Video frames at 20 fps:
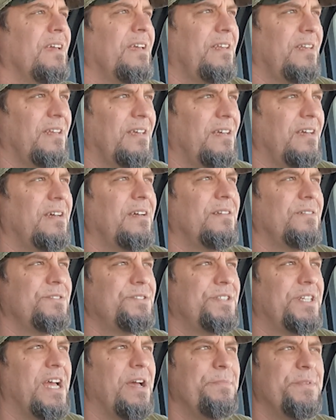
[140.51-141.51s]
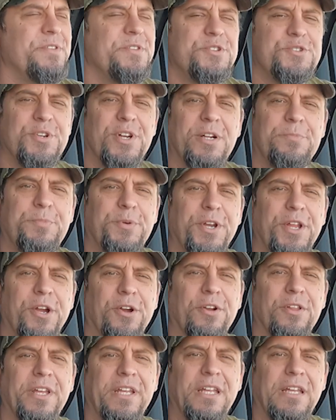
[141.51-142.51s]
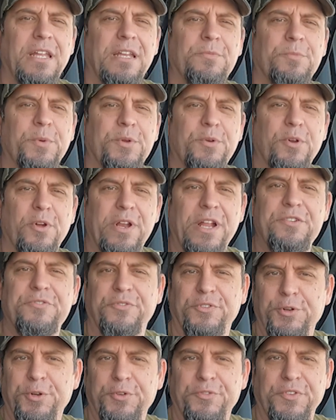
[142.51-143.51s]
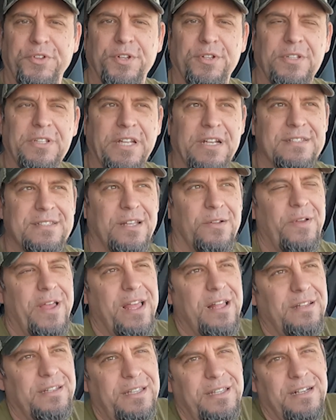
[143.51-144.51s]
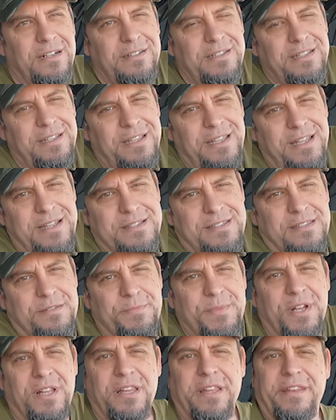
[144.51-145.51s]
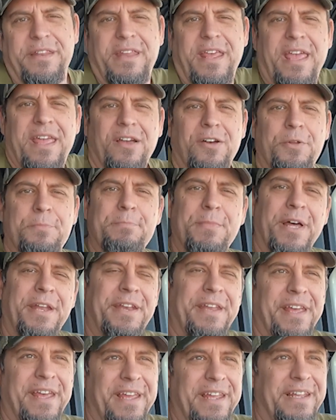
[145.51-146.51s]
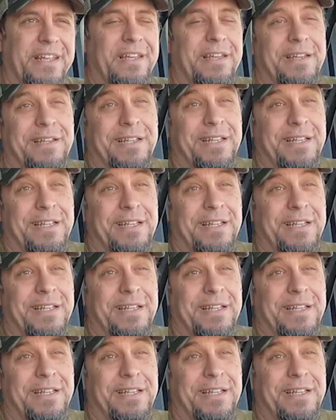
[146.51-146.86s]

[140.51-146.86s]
And uh, she got me to the truck pretty early, and we rode down to Pflugerville. And I was like, well, you know, it's the middle of the day on Monday.